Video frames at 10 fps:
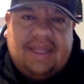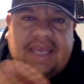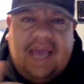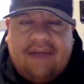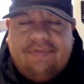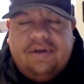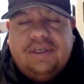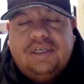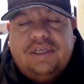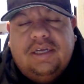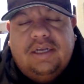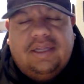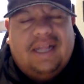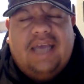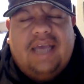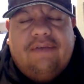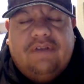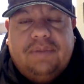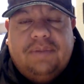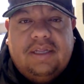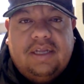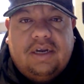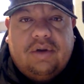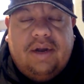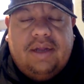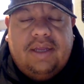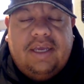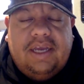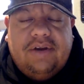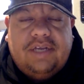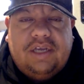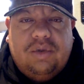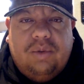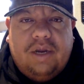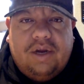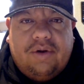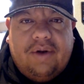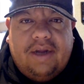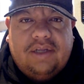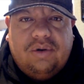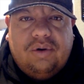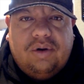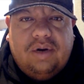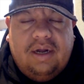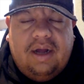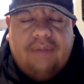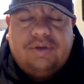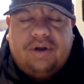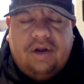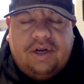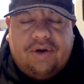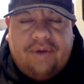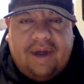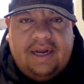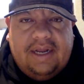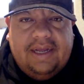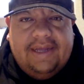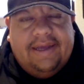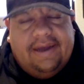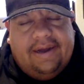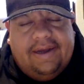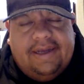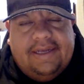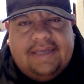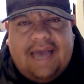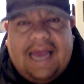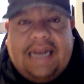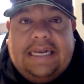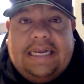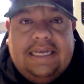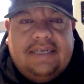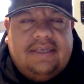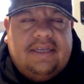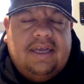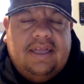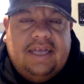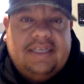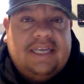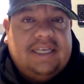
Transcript: The average, not the average, but the years that you want on your credit score, I'm sorry, on your credit is at least, they say